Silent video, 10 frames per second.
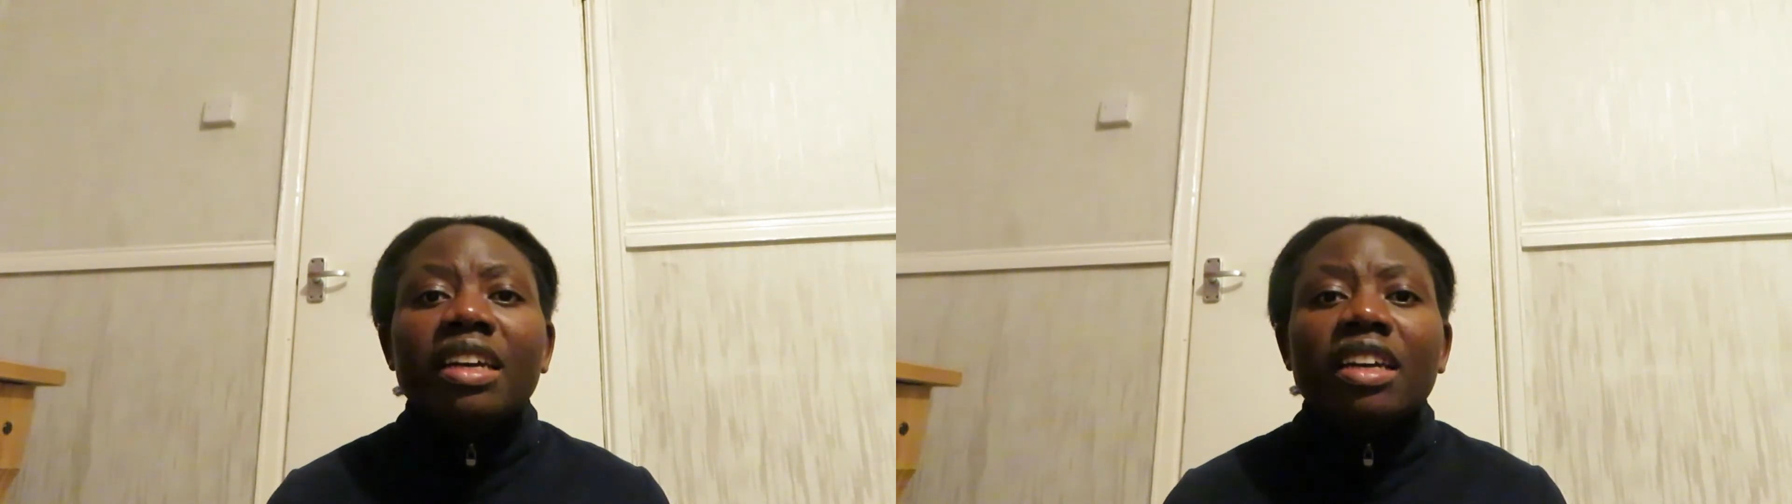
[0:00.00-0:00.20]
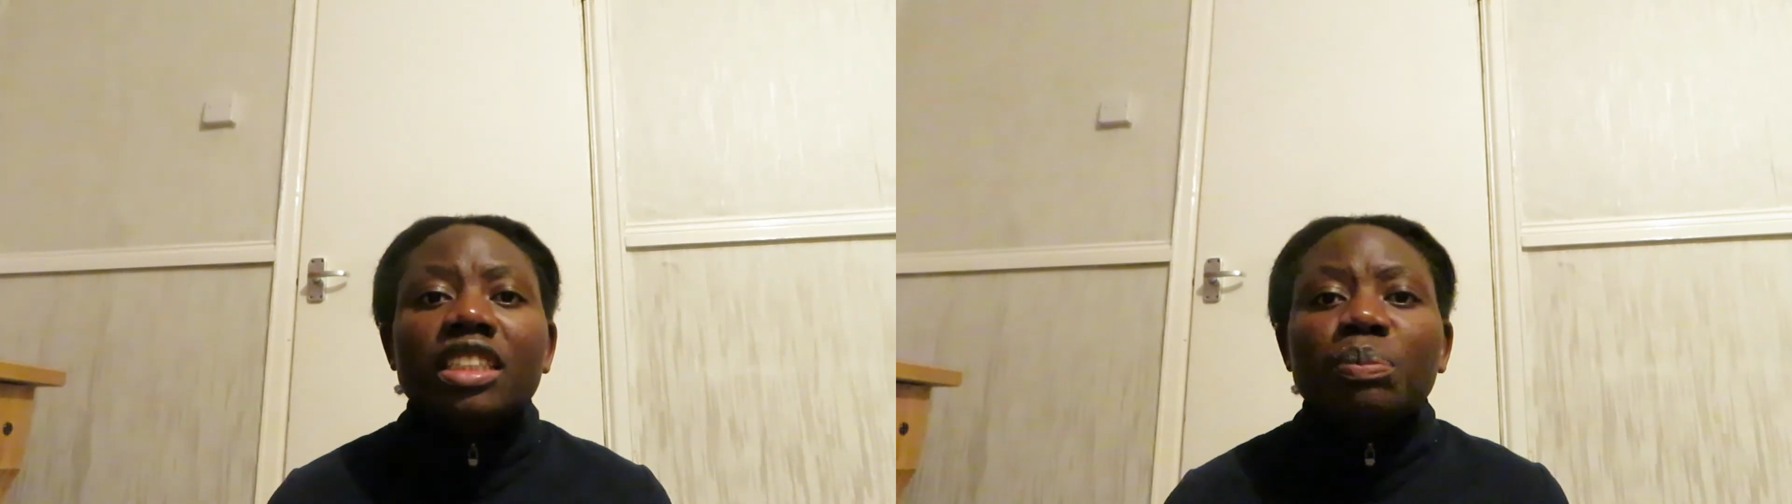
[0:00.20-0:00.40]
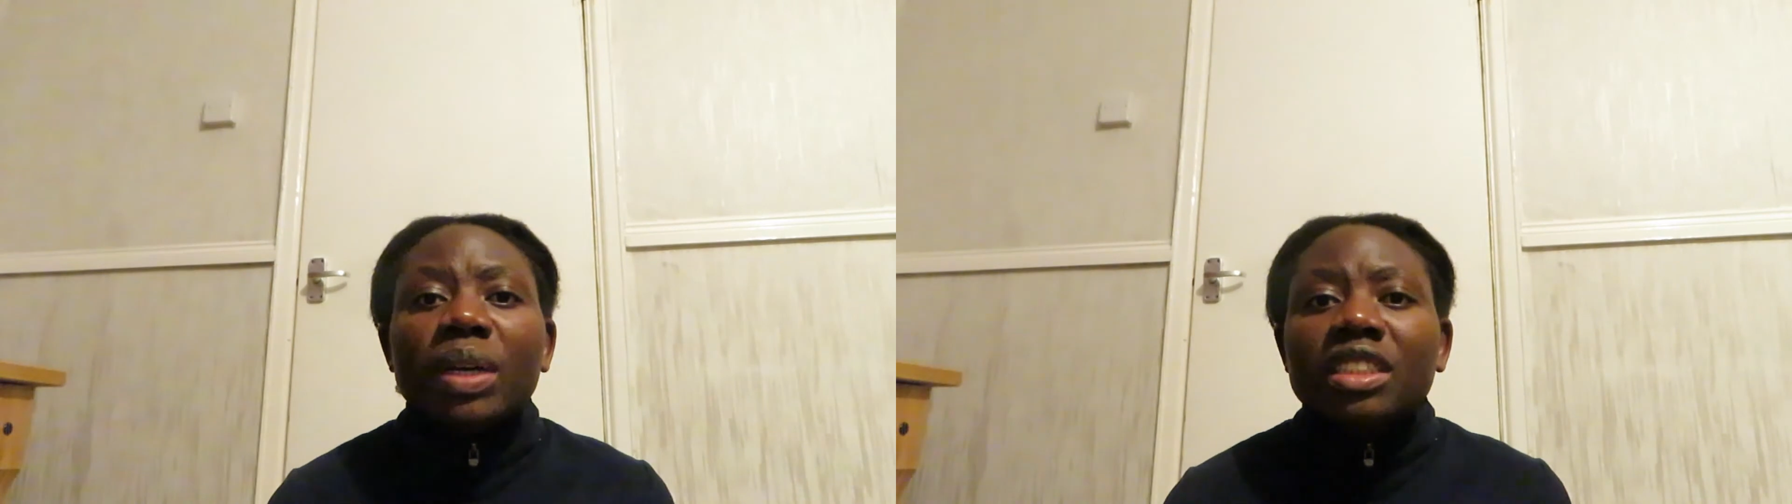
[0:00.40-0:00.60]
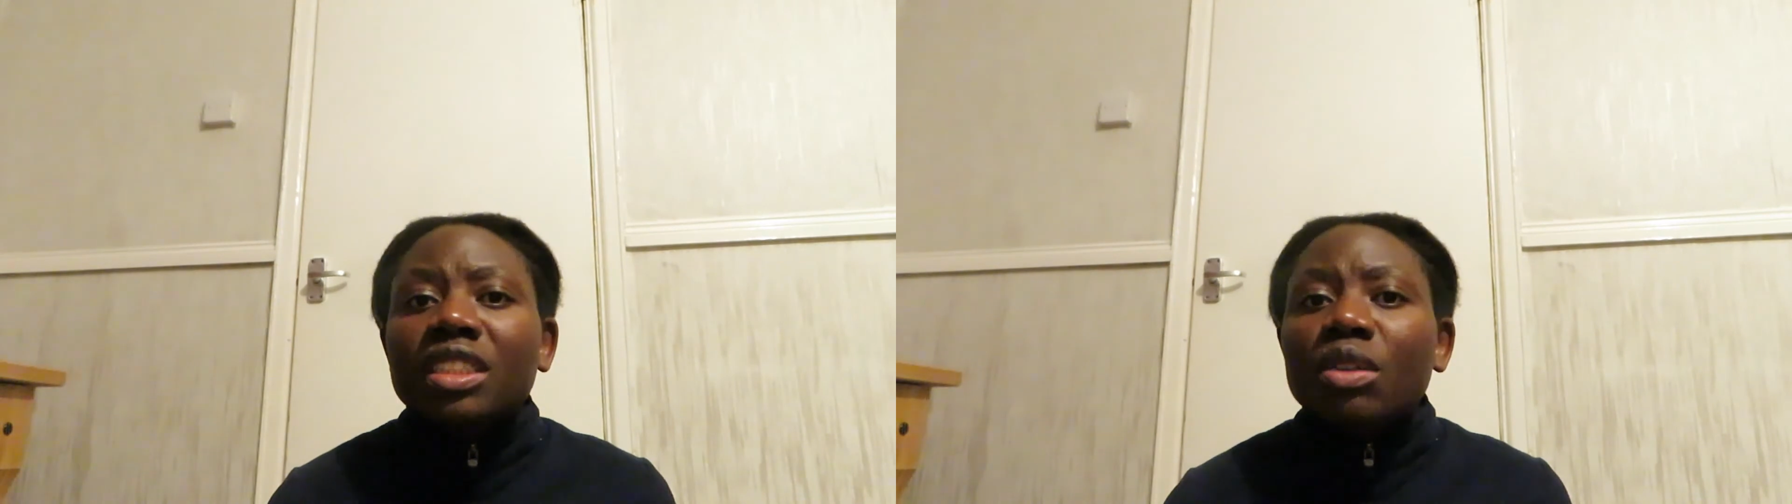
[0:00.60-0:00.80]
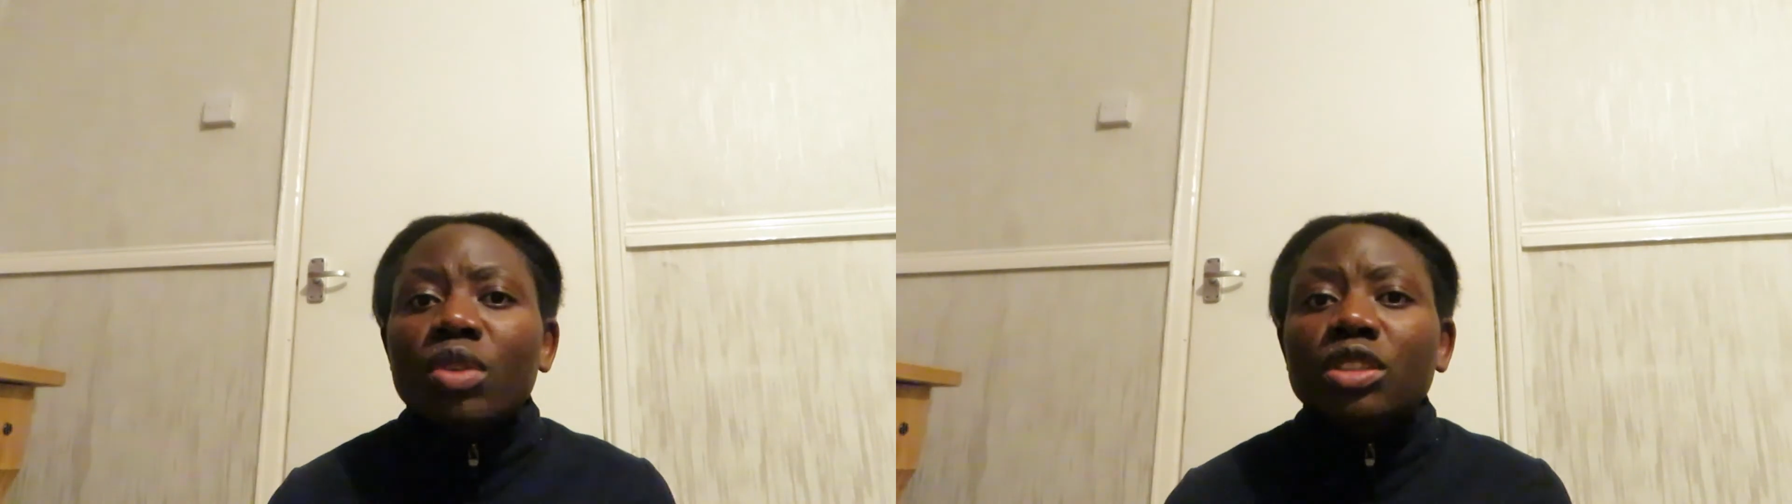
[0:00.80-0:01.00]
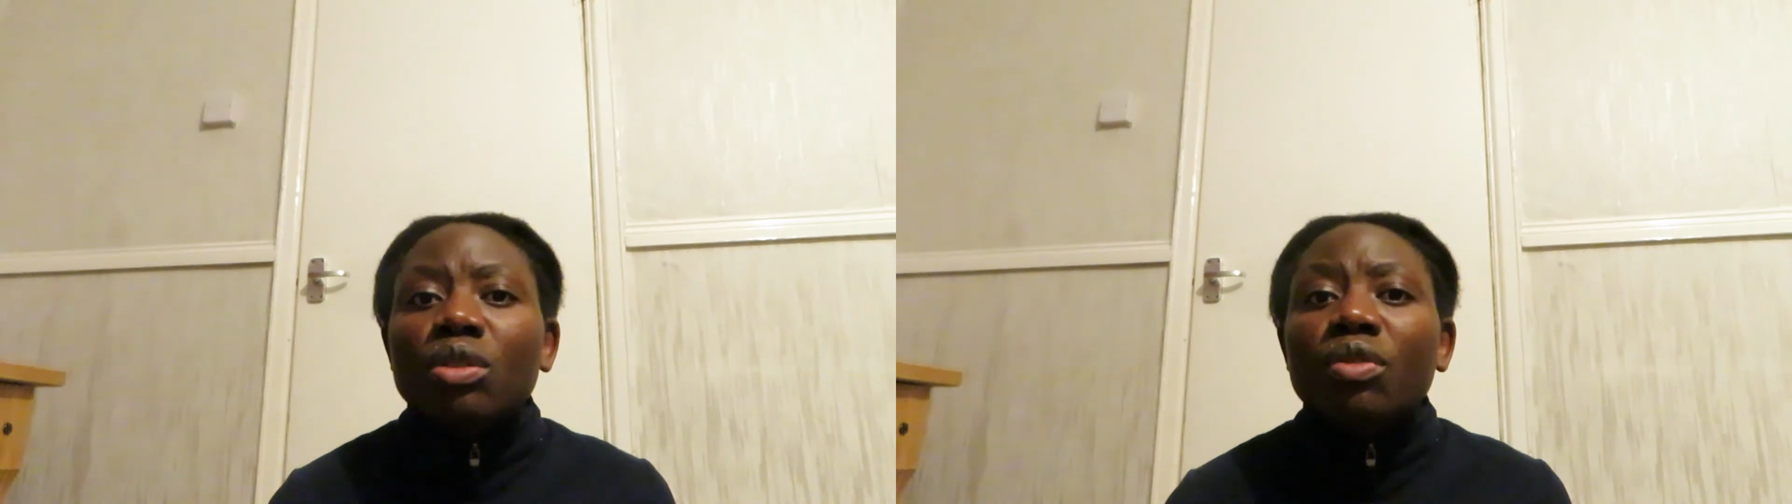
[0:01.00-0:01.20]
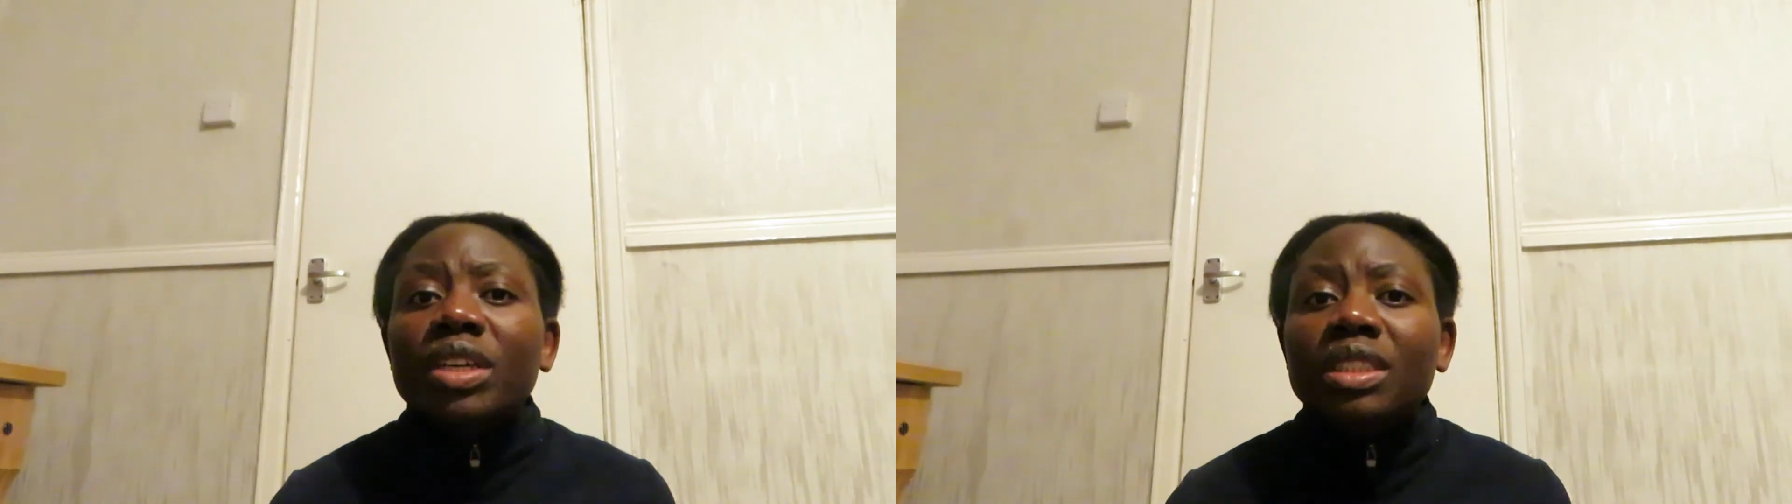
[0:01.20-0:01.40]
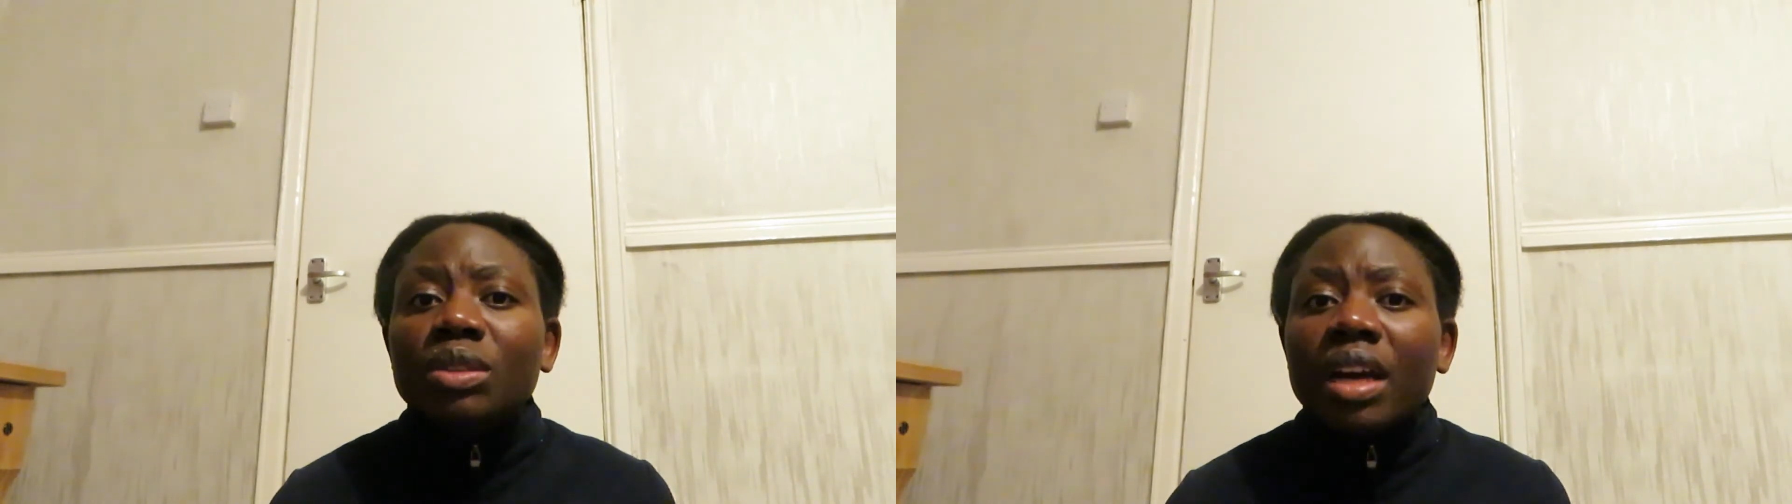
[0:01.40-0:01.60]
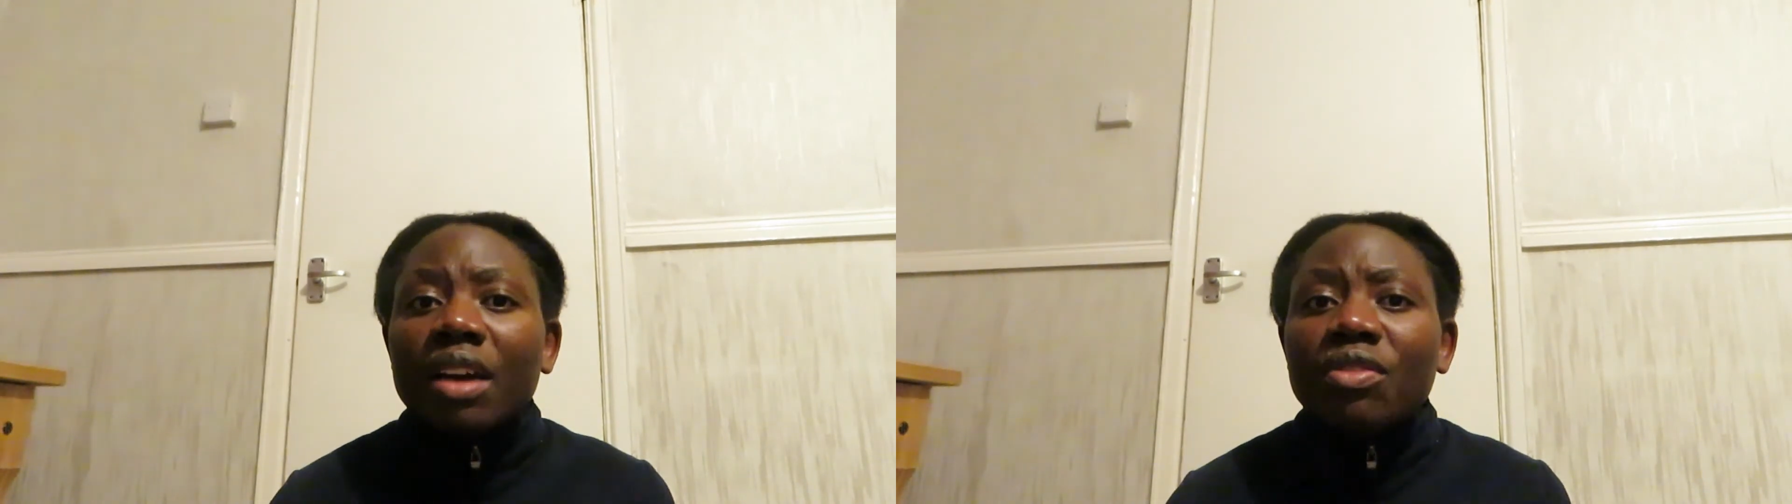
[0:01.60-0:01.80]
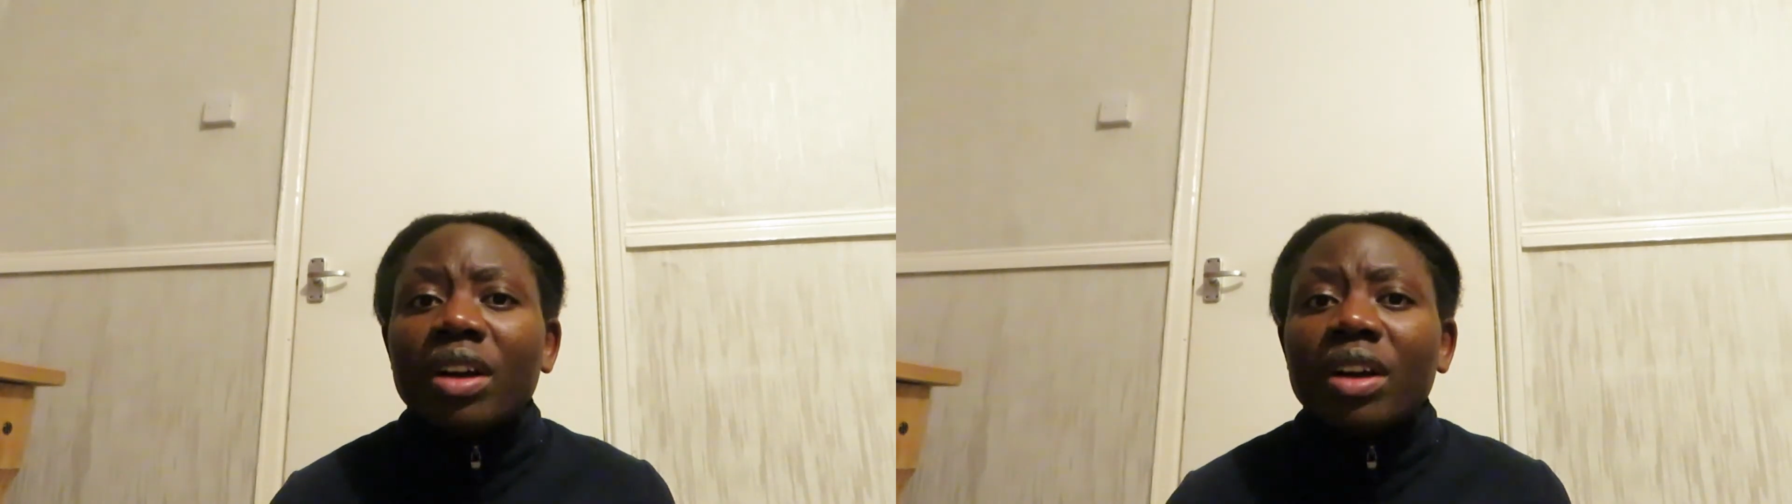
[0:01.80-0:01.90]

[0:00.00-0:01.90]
he spent the rest of his life